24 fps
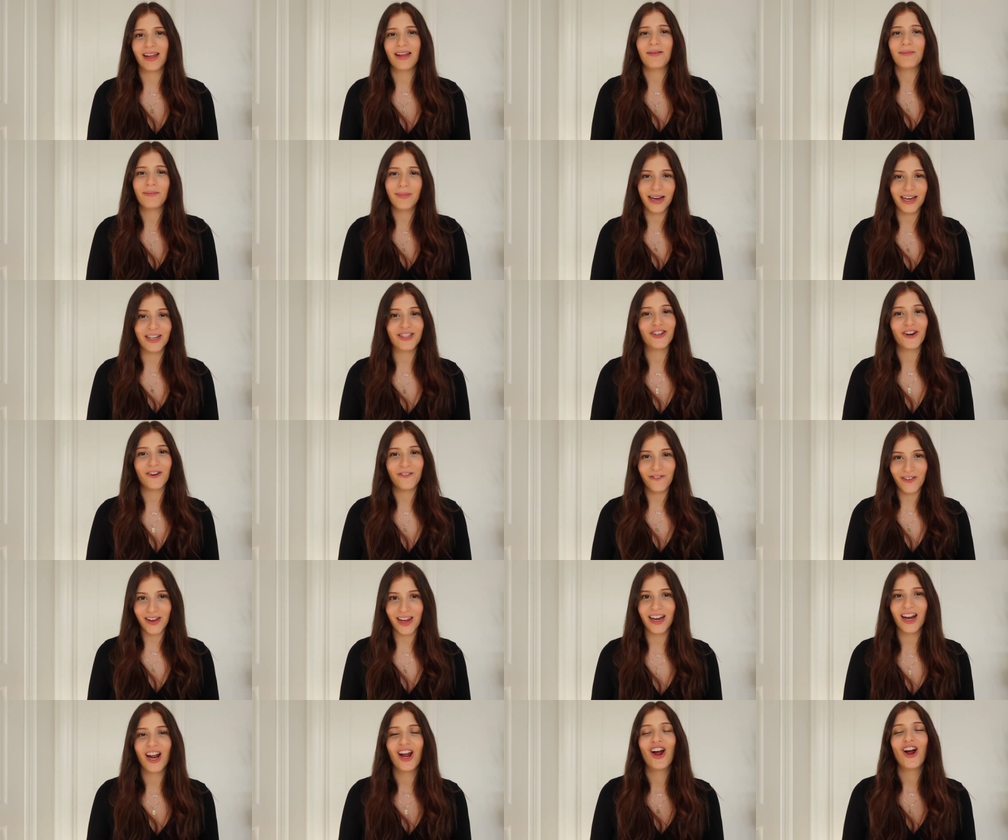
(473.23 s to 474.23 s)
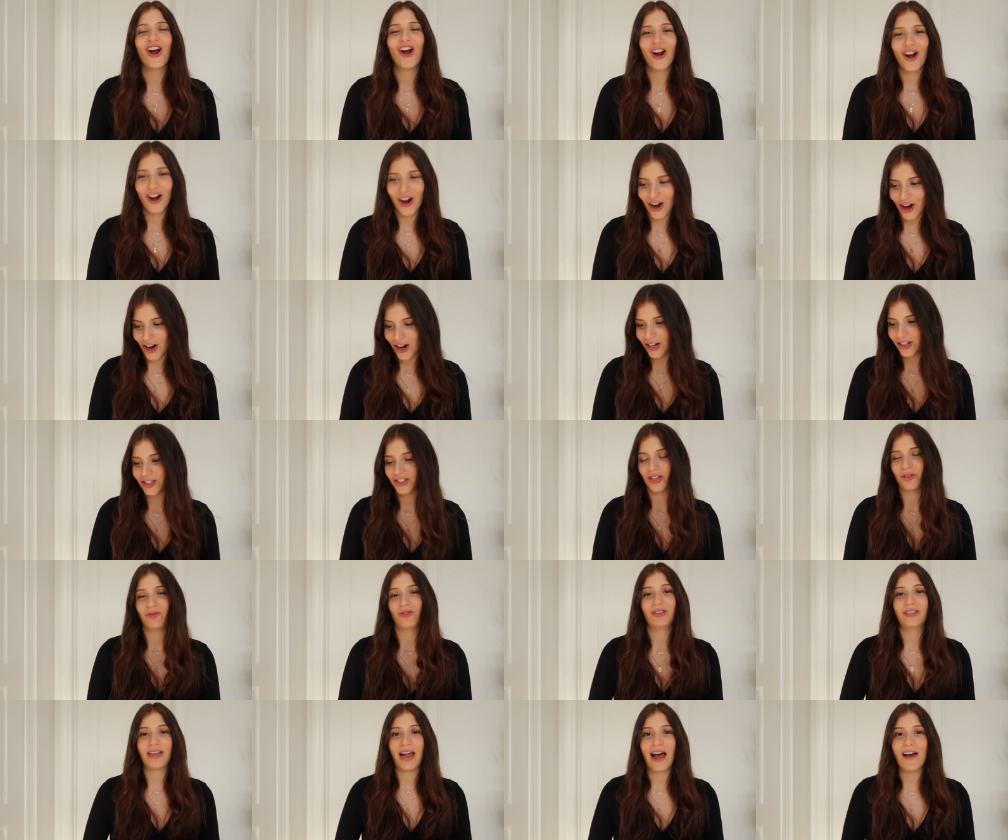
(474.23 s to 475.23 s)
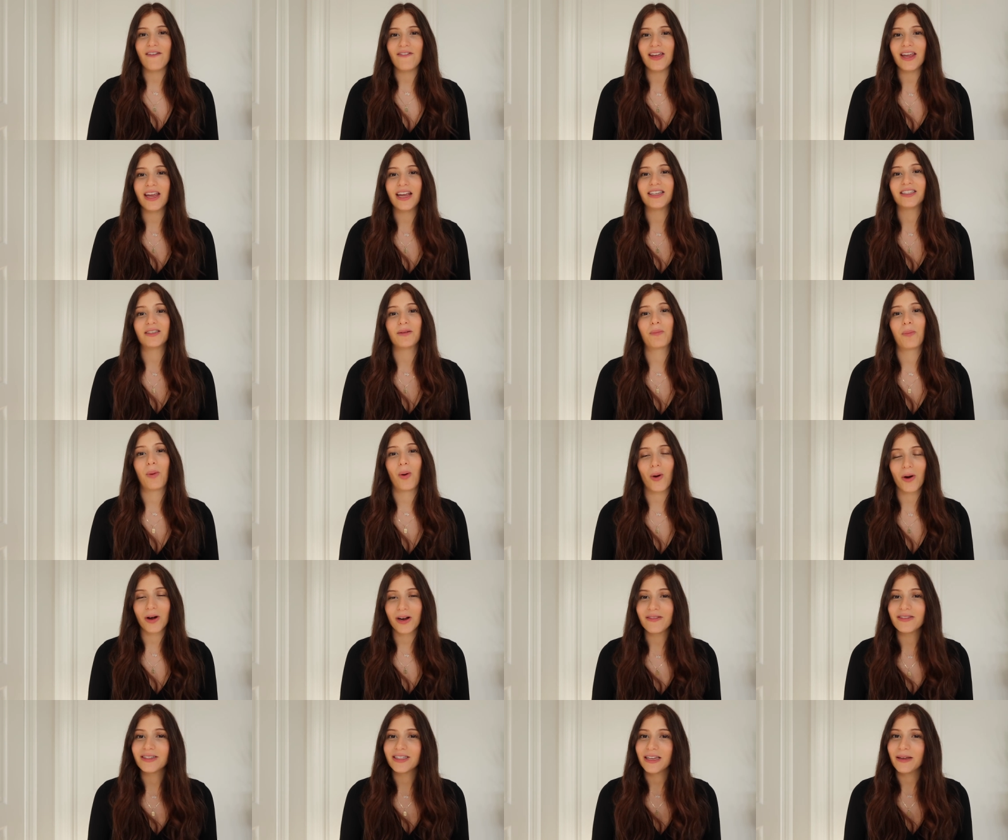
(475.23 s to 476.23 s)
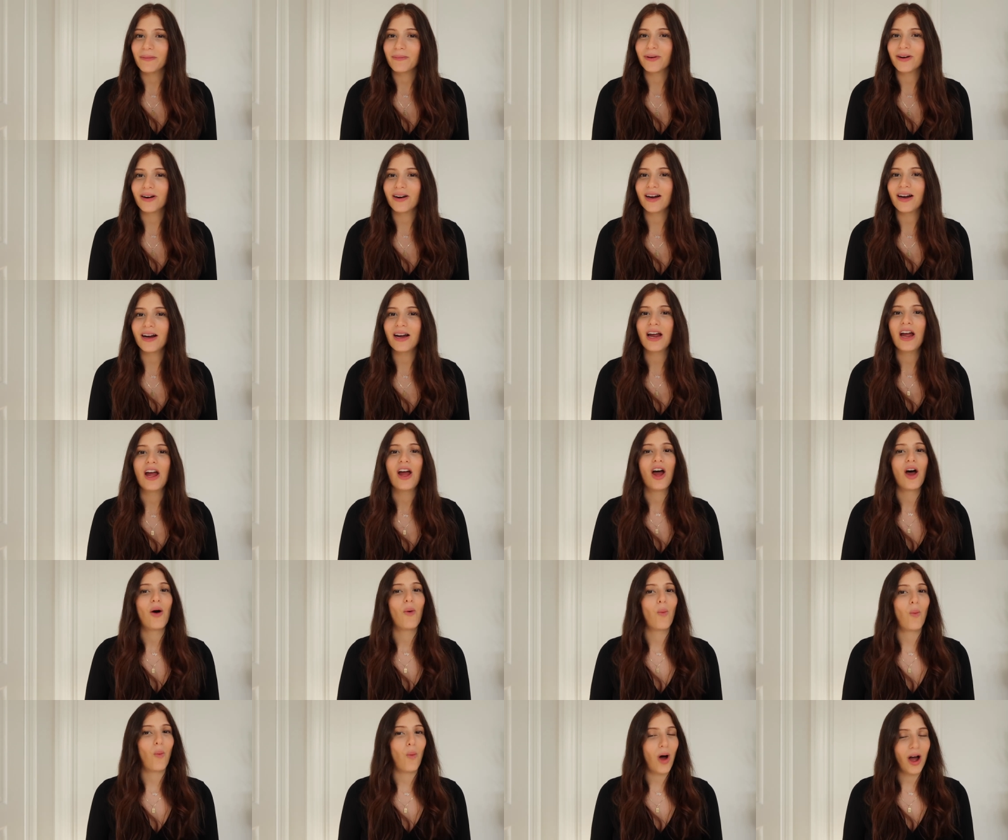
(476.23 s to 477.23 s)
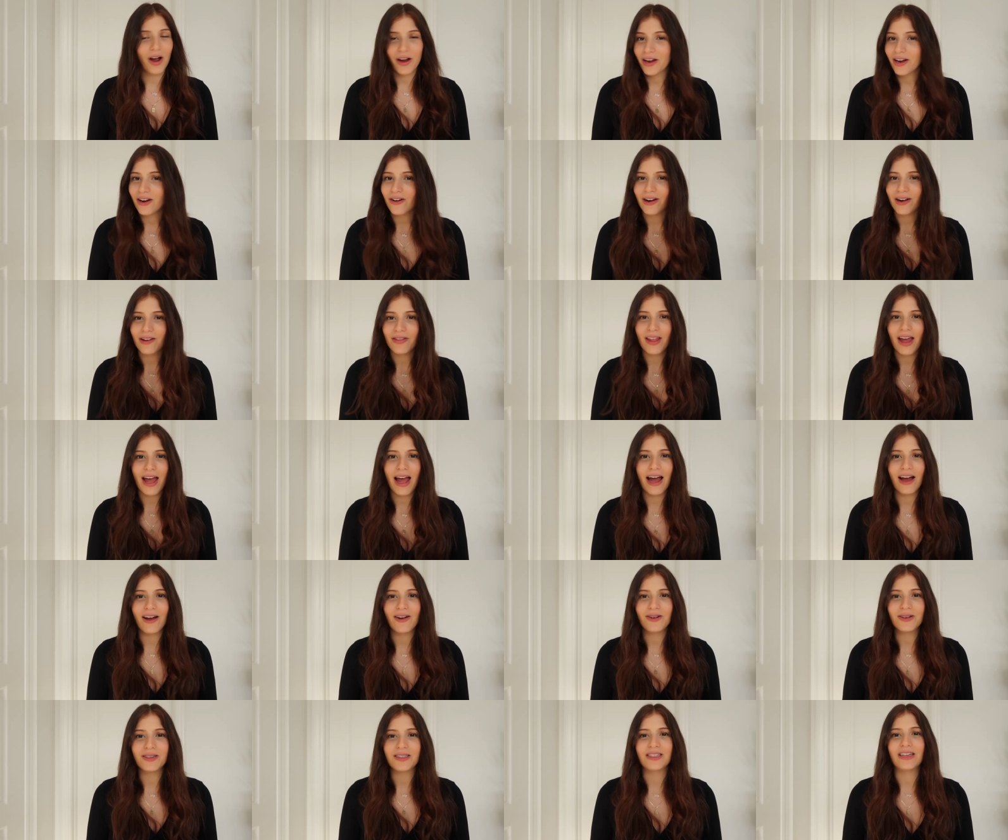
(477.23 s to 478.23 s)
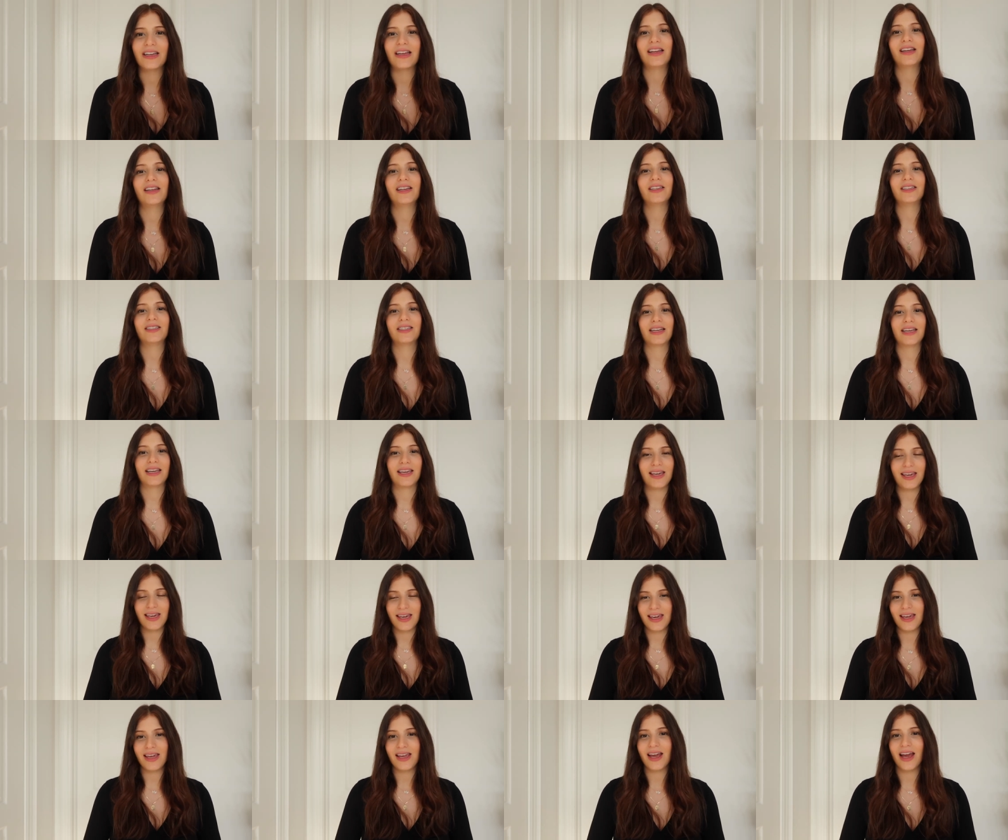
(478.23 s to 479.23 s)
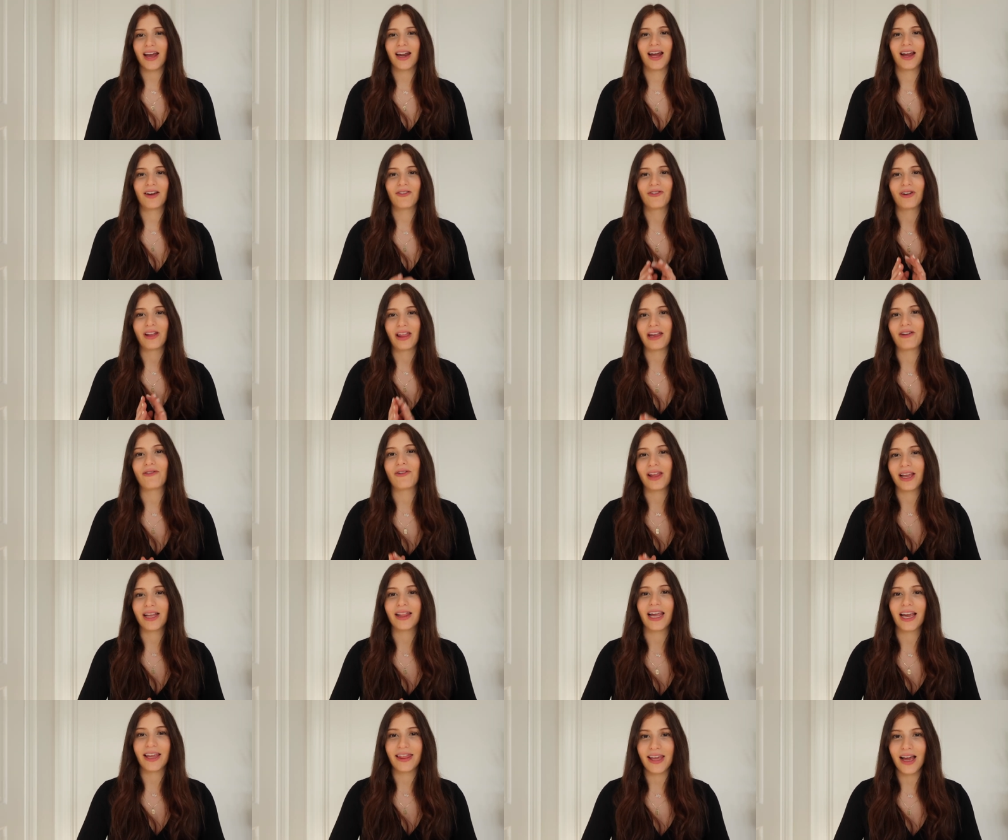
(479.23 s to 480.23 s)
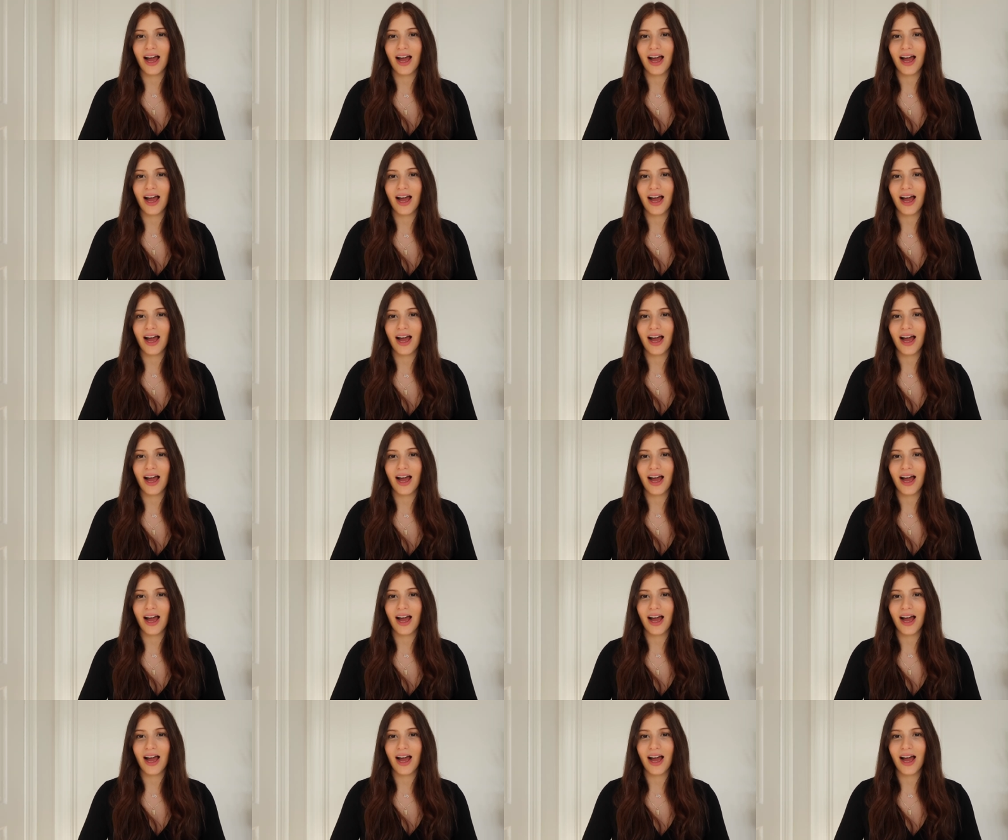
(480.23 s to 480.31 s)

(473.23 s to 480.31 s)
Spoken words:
It makes your feet hurt. So just having a supportive slipper walking around the house is key, and I really like the